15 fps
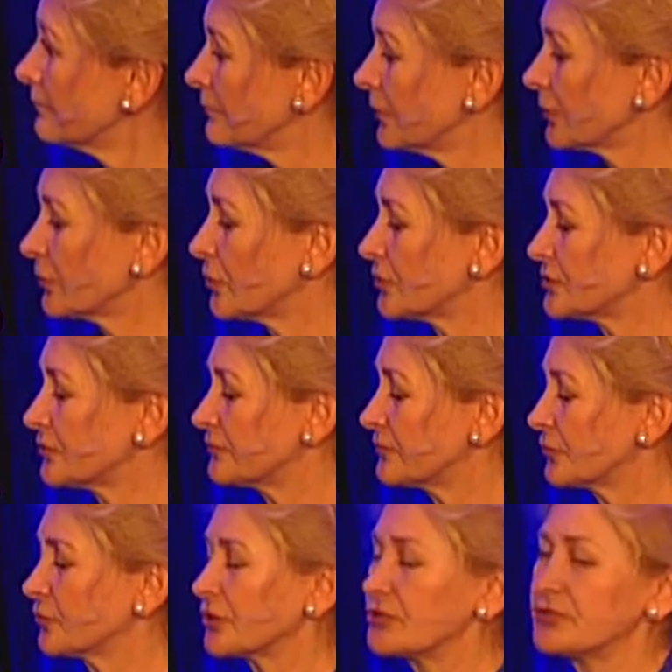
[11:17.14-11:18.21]
because of
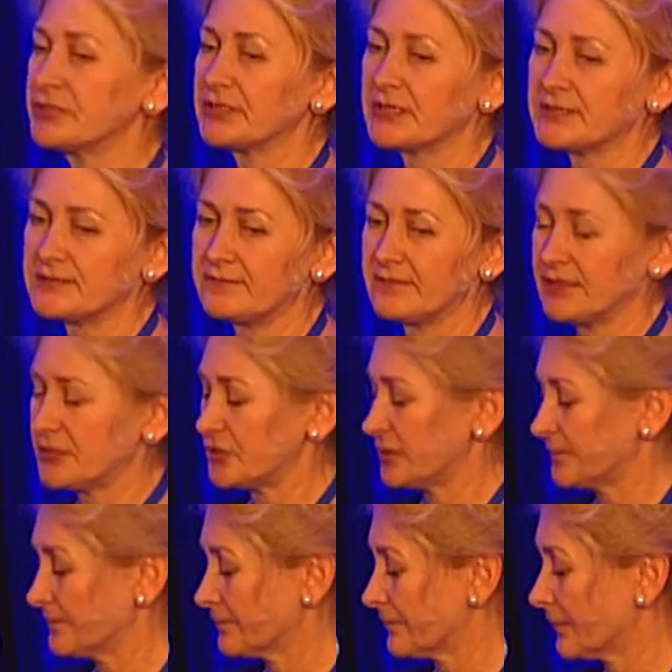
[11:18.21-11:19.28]
oncogene activation.